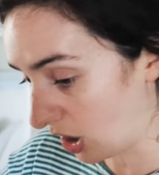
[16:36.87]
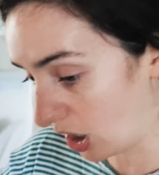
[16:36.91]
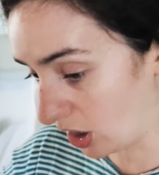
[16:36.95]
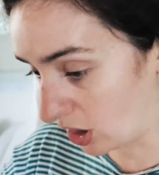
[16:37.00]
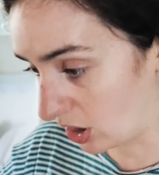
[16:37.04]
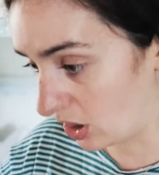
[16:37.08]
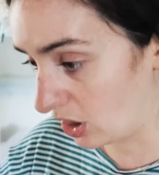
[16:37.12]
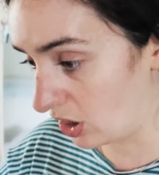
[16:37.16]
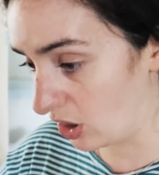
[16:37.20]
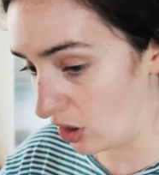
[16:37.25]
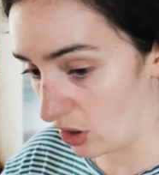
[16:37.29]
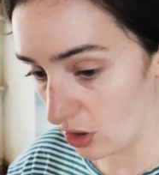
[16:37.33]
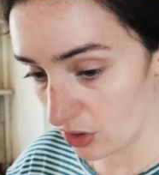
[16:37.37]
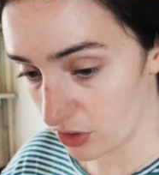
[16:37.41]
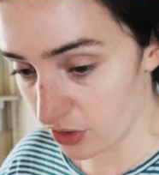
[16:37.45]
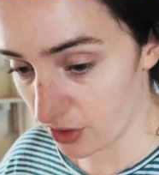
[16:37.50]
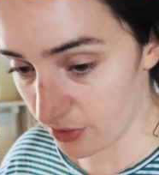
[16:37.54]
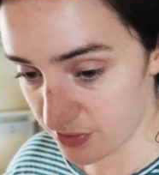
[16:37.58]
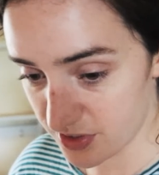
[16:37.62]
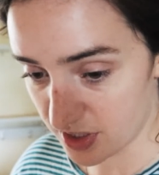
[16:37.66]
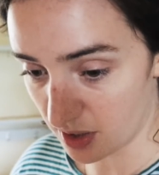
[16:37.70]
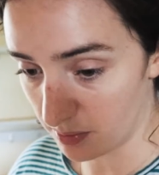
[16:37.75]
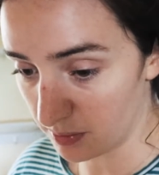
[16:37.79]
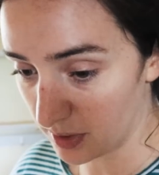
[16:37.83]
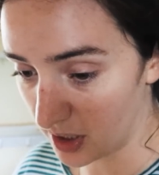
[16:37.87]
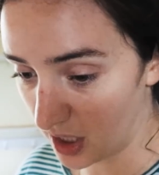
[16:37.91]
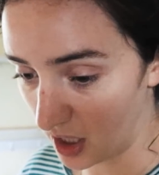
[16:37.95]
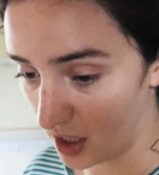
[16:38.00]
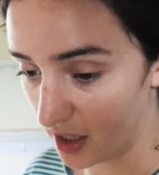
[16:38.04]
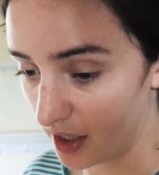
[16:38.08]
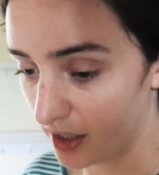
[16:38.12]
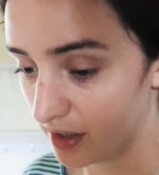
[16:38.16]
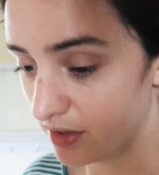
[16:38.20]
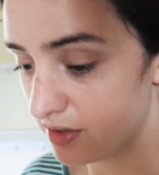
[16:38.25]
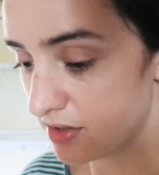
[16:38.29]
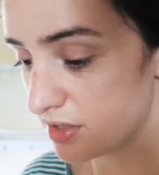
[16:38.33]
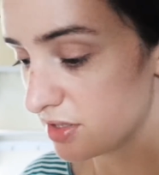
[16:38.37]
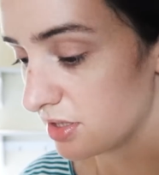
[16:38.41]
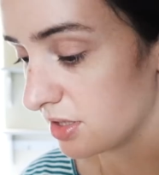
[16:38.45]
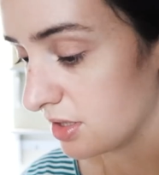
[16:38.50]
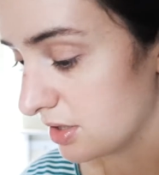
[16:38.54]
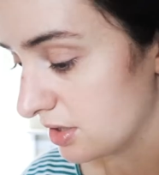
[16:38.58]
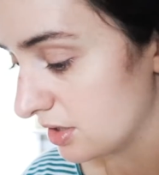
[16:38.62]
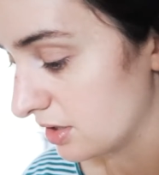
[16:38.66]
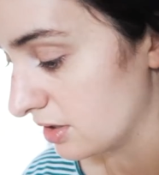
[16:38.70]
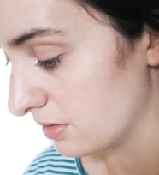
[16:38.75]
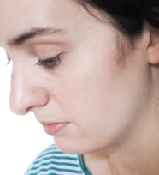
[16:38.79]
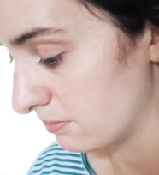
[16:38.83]
a cloth of some kind,
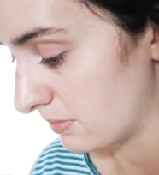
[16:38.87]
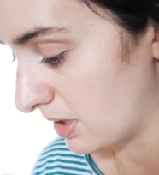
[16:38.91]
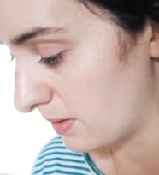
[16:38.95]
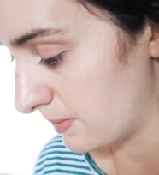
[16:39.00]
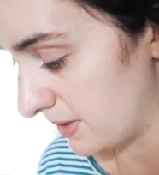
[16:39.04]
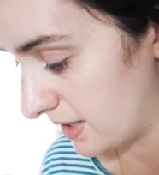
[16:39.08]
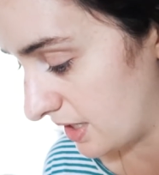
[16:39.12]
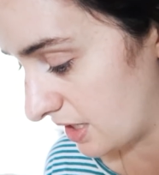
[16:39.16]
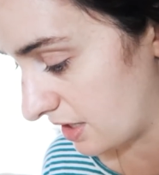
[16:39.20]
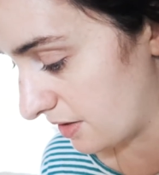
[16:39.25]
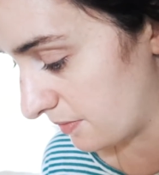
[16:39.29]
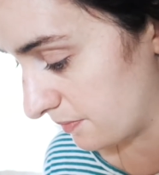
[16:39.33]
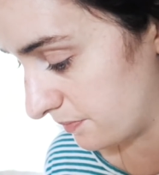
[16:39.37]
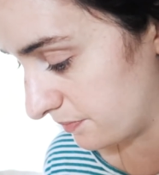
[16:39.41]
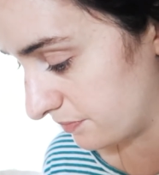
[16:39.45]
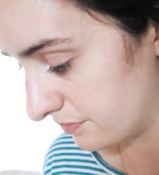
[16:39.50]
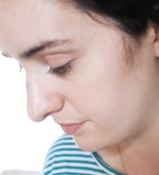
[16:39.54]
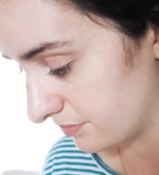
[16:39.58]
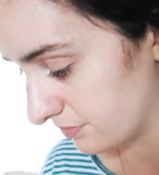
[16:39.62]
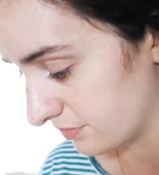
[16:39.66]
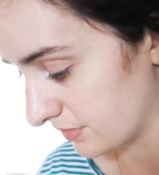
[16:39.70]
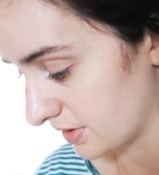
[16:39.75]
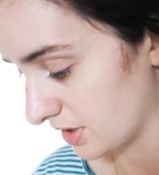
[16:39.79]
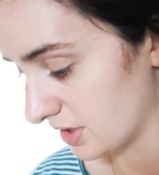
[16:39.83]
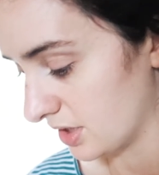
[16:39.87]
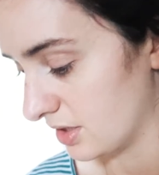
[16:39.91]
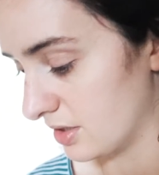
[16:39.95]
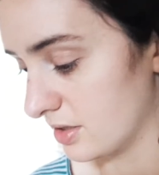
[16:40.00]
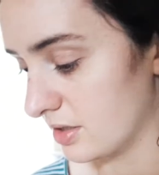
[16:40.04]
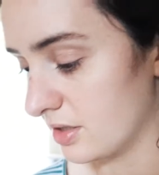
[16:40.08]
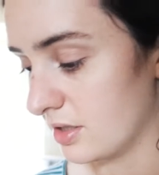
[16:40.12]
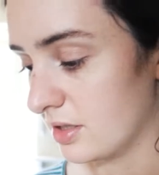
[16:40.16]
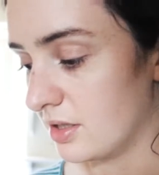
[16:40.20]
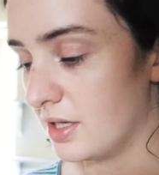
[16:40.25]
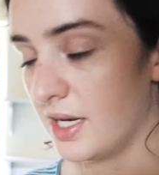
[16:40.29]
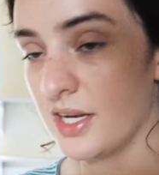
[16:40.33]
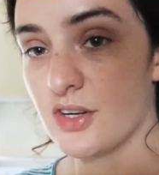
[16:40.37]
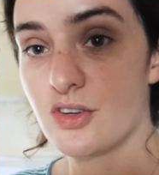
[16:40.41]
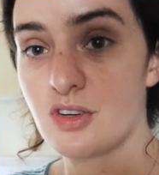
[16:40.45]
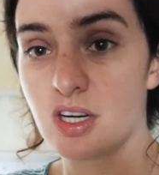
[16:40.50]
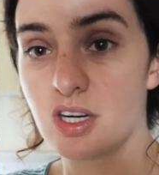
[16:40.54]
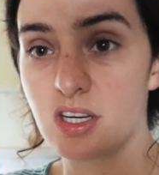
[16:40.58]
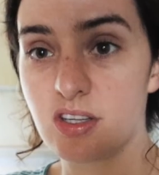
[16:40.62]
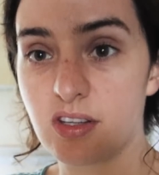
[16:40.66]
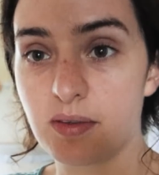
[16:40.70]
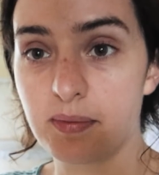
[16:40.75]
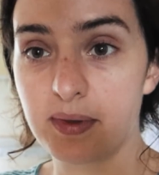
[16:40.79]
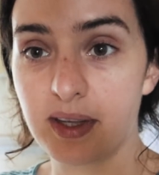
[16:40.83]
maybe
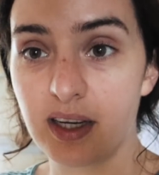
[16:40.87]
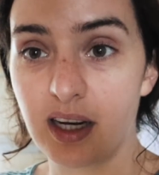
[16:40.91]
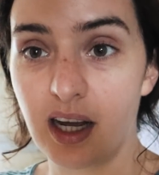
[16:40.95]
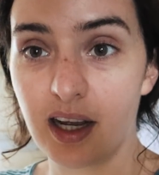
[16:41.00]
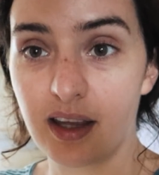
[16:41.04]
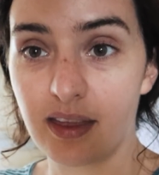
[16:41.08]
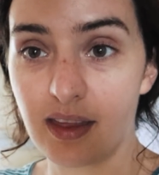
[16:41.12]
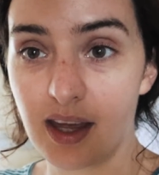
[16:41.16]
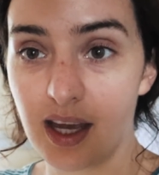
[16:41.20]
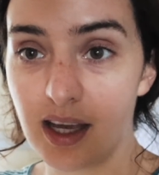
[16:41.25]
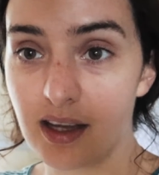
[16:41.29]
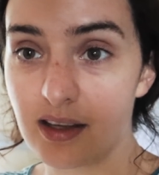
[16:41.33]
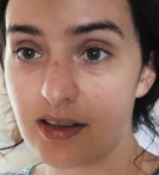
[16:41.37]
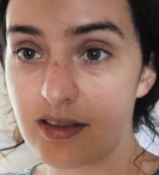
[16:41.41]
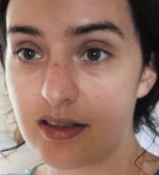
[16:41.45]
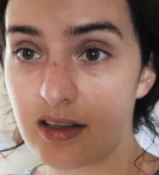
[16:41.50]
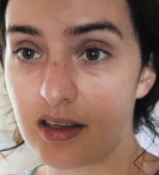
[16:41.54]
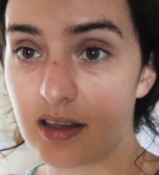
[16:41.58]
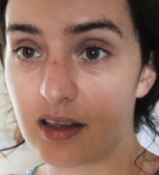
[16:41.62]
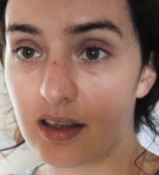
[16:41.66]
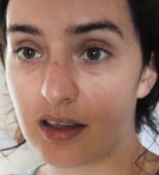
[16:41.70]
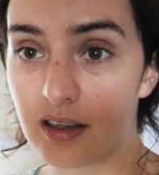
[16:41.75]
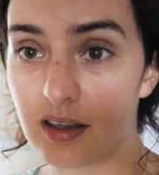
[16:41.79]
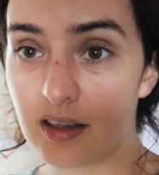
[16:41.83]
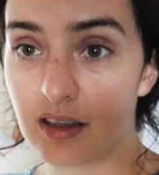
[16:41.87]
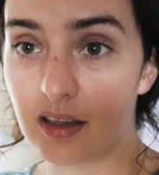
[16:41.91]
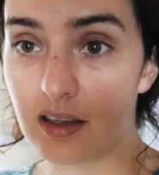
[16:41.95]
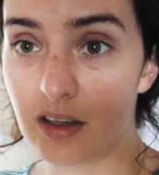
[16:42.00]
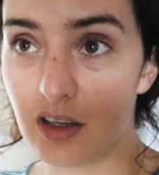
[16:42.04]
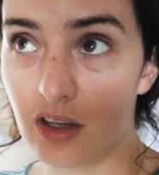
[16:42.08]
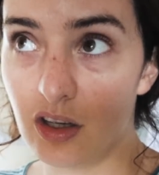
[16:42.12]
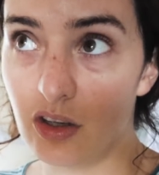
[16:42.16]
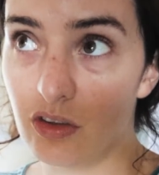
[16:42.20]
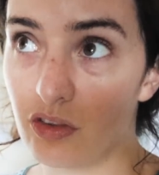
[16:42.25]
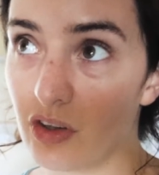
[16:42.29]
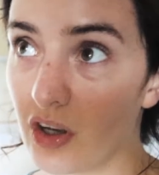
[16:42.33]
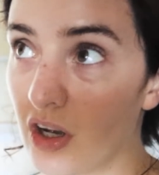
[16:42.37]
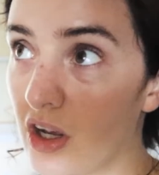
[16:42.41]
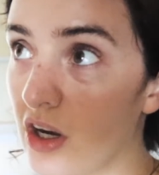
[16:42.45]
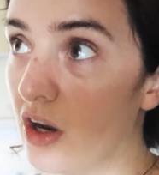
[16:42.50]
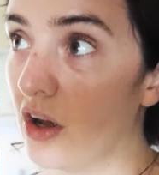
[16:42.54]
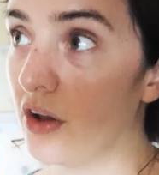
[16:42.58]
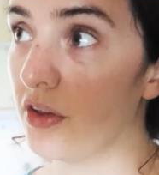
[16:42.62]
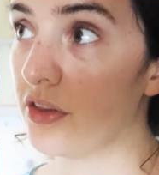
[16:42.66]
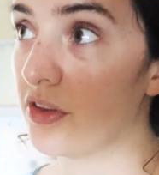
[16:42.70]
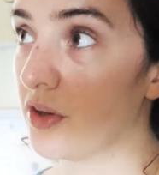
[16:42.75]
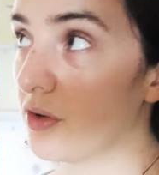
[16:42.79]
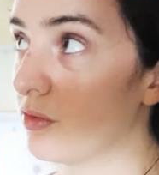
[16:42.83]
literally something like this. Use a
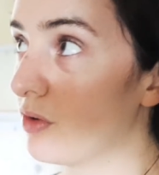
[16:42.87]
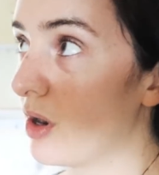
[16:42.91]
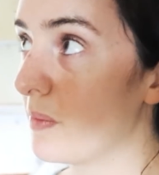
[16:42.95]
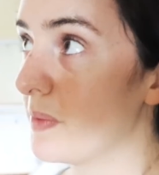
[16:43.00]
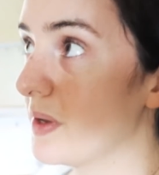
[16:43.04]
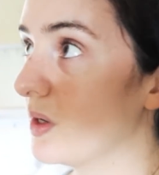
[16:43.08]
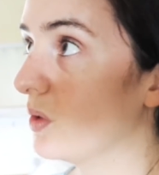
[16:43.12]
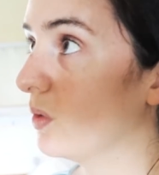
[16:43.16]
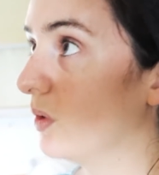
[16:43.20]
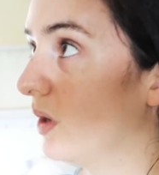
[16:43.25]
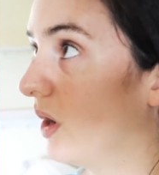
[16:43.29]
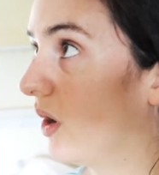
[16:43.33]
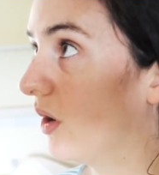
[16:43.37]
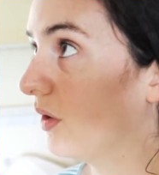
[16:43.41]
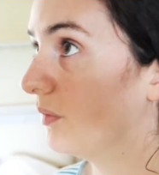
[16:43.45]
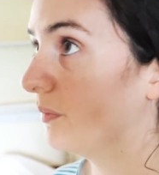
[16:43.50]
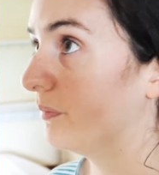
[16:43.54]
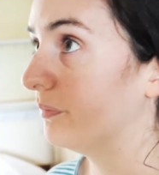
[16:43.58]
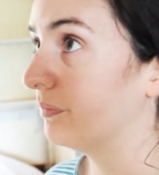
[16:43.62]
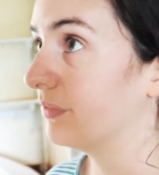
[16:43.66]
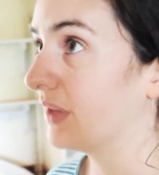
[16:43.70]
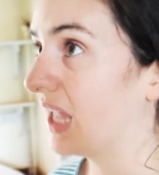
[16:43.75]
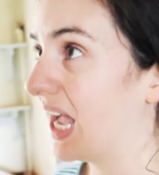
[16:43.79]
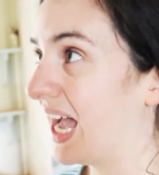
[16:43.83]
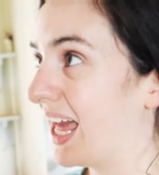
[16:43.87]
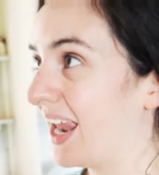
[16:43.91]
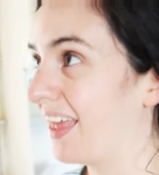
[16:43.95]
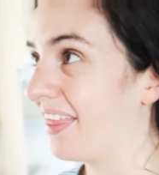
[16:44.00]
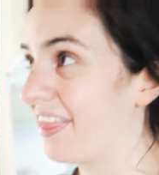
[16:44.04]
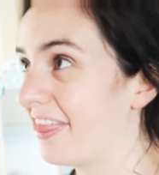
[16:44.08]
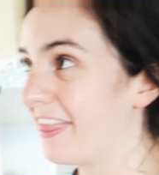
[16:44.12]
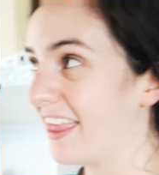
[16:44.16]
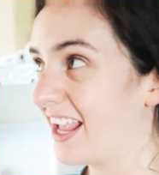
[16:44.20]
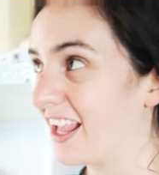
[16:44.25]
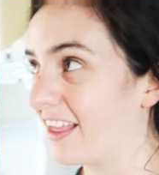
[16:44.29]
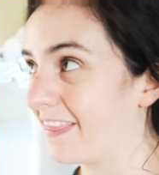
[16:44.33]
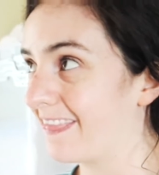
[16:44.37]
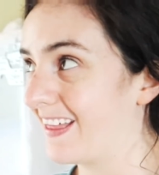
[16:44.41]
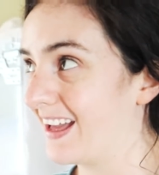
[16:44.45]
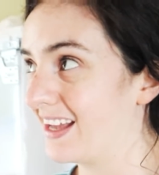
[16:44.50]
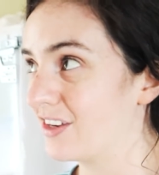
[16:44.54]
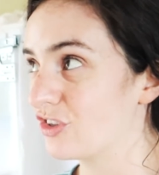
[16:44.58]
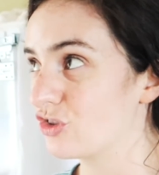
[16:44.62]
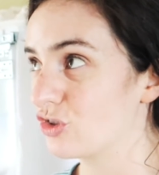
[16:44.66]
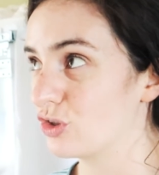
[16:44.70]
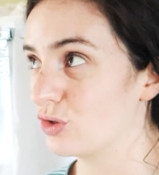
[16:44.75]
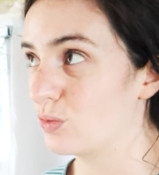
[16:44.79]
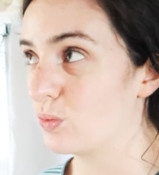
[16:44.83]
cloth to rub it all on, and I think
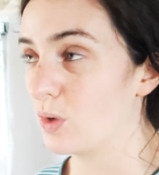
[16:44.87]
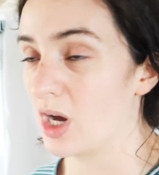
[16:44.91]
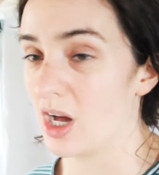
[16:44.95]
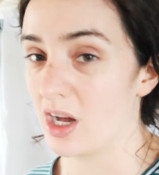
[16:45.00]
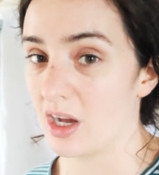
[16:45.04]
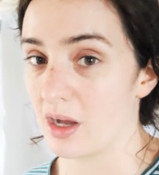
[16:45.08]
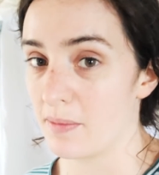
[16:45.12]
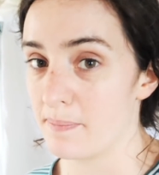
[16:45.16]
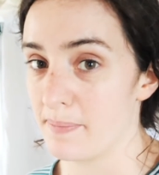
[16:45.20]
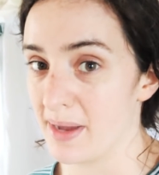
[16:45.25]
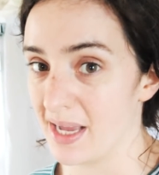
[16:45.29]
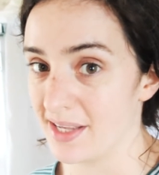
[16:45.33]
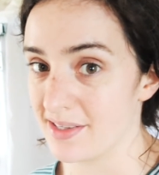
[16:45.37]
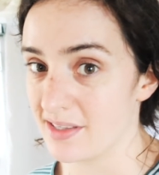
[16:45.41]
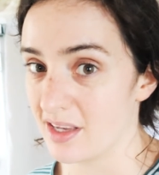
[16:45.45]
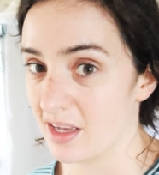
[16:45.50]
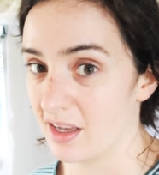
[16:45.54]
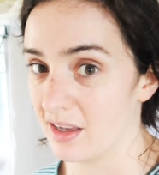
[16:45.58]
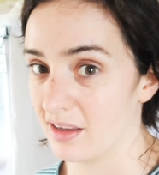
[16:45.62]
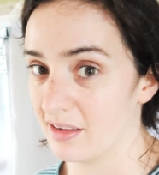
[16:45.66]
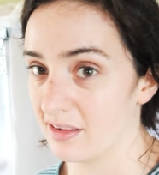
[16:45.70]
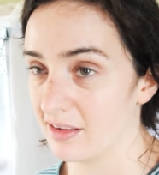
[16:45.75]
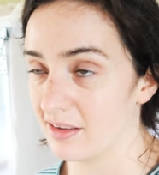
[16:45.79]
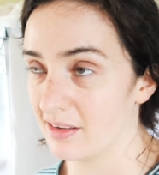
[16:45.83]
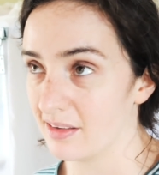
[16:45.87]
that should work better.